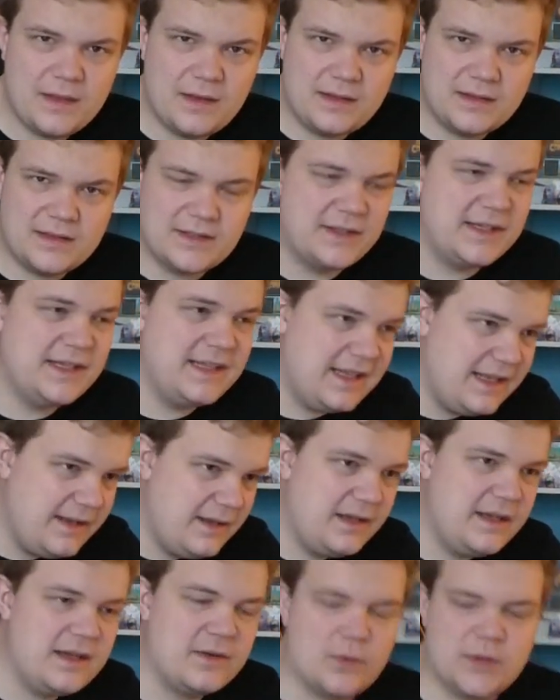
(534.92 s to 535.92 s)
So
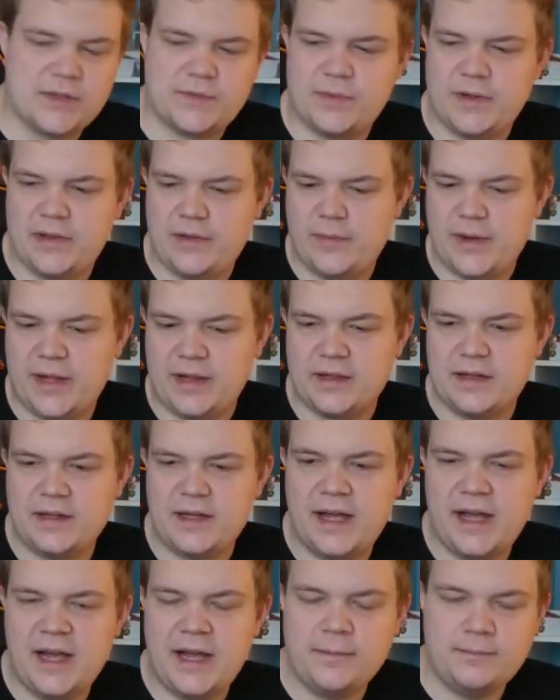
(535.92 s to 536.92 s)
it works really well.
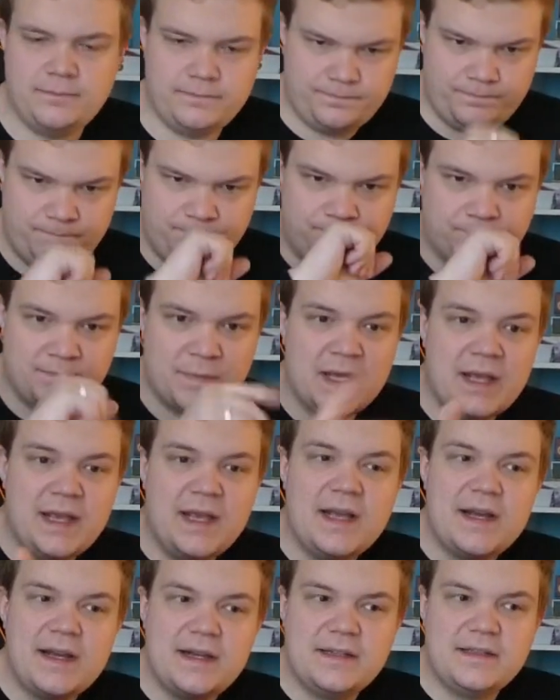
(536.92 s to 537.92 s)

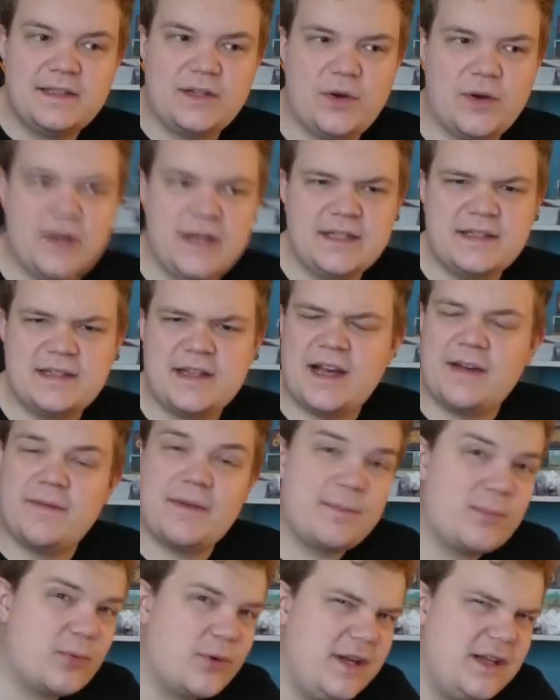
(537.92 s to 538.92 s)
The coins are
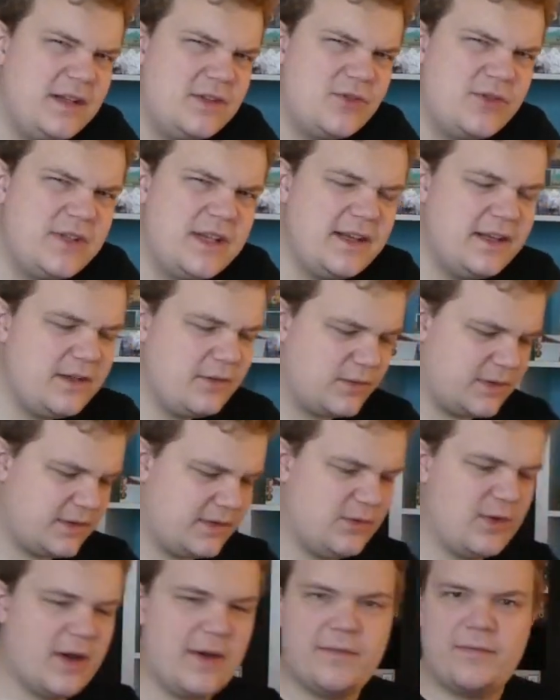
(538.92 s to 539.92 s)
pretty interesting, and
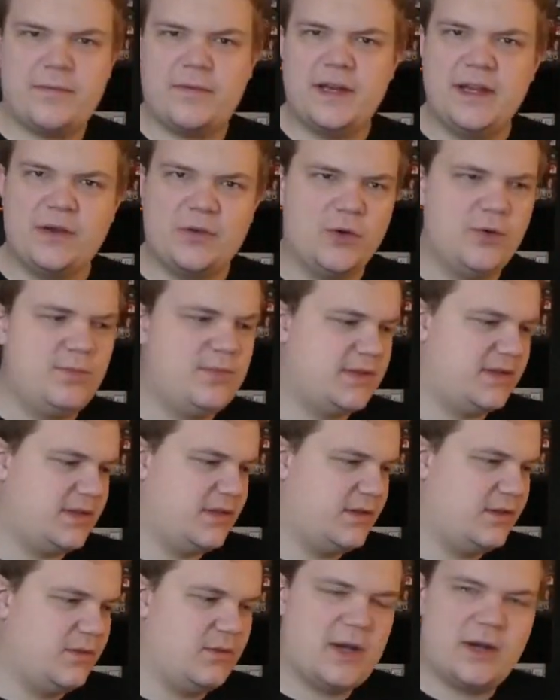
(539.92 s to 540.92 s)
you have 3
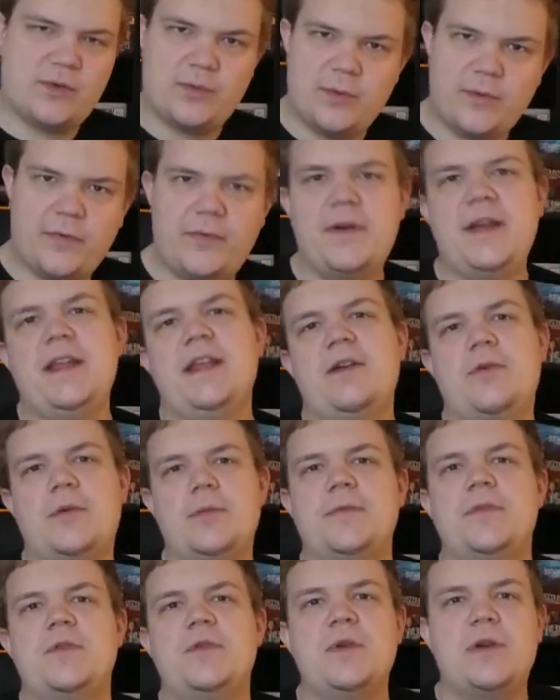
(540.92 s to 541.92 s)
groups, a group of 3, a group
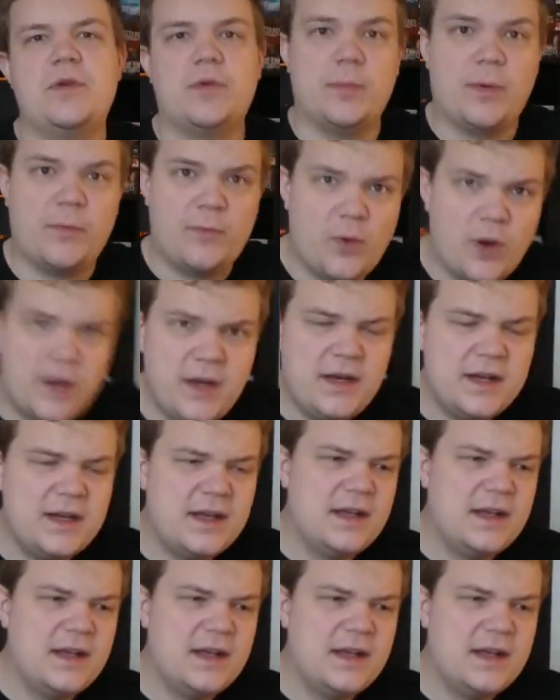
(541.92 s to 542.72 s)
of 2, a group of 1,